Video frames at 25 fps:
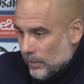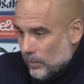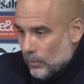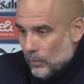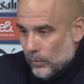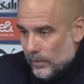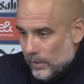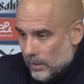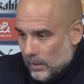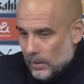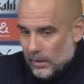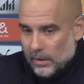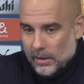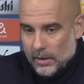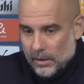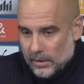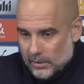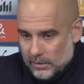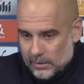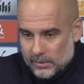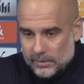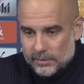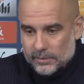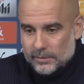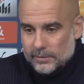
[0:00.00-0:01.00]
you win a lot
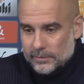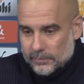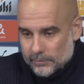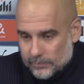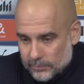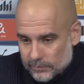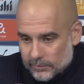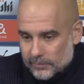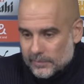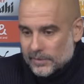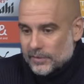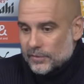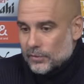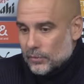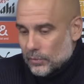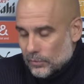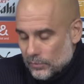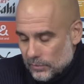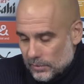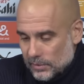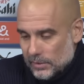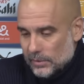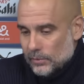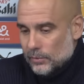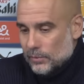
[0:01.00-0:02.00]
and
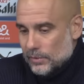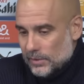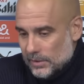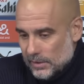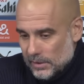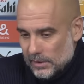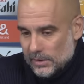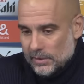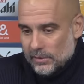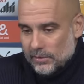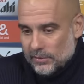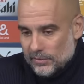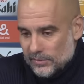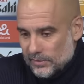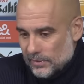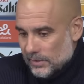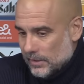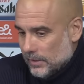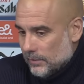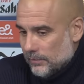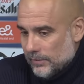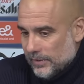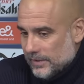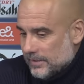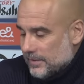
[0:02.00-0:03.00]
discontinuity don't
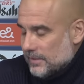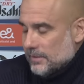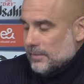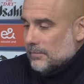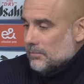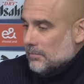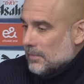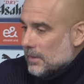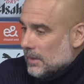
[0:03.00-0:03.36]
give us